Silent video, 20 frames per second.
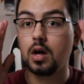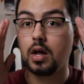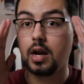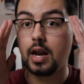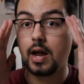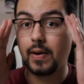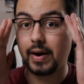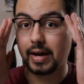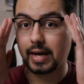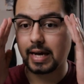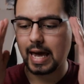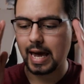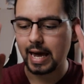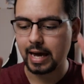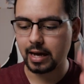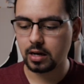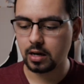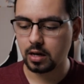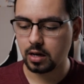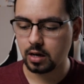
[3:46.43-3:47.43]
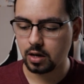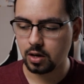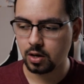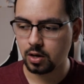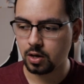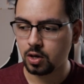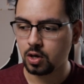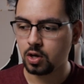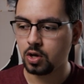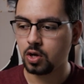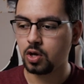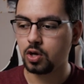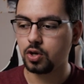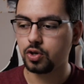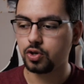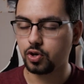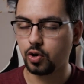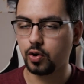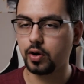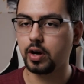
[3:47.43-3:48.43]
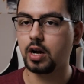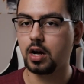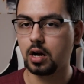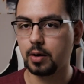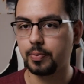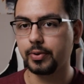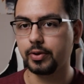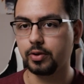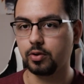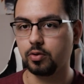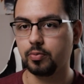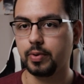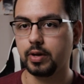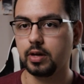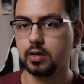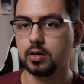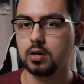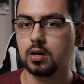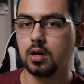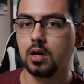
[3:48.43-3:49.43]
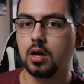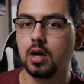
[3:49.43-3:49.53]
Now I can turn it up a little bit,